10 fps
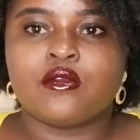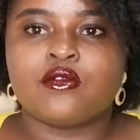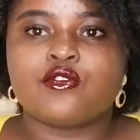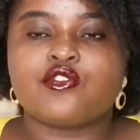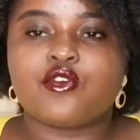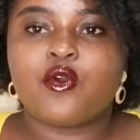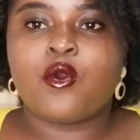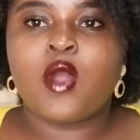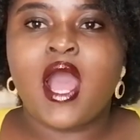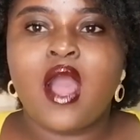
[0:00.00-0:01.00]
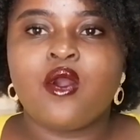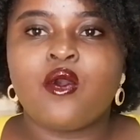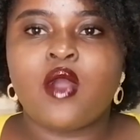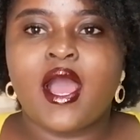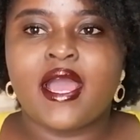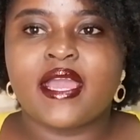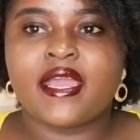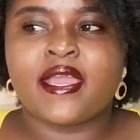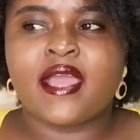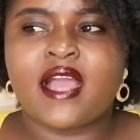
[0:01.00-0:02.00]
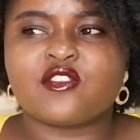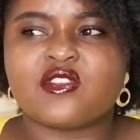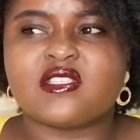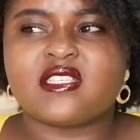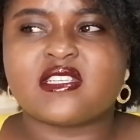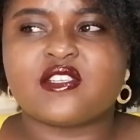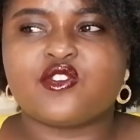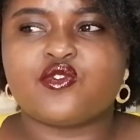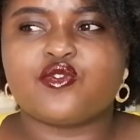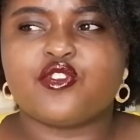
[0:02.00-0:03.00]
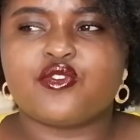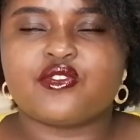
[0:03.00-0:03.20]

So how I actually started to,